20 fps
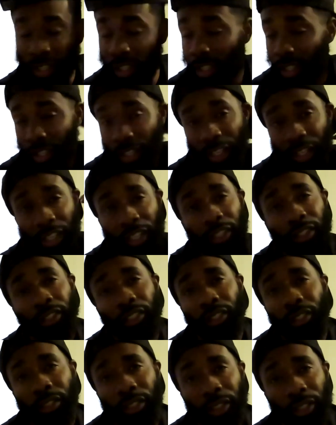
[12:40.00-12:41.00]
and
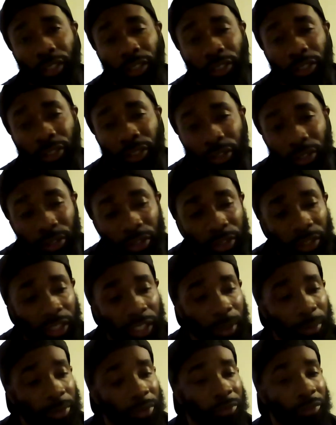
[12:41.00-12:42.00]
the skull
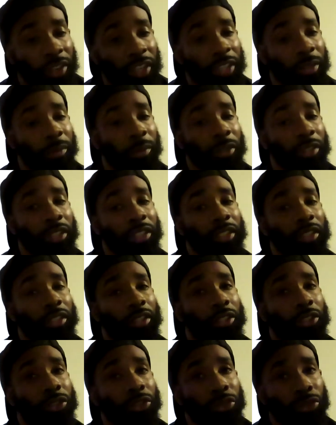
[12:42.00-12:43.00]
caps available
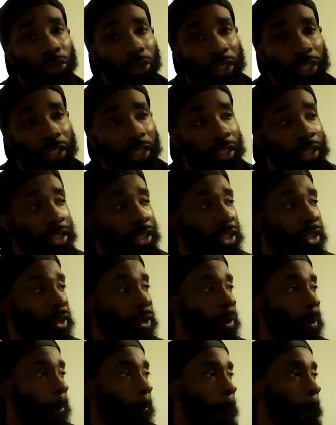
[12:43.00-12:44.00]
again shortly.
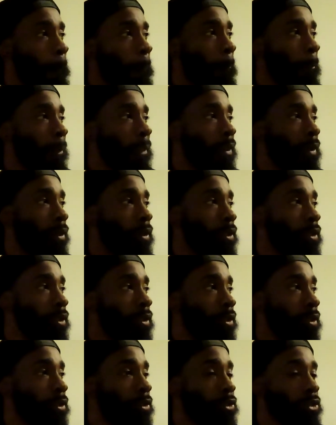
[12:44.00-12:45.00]

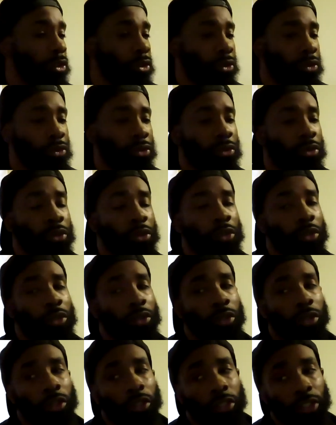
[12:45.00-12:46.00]
So
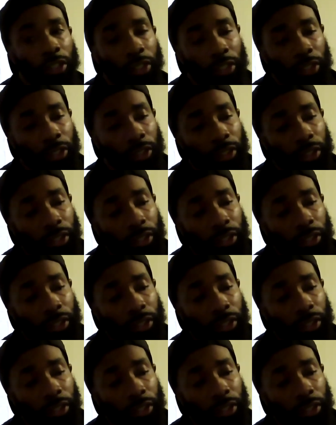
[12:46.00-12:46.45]
yeah.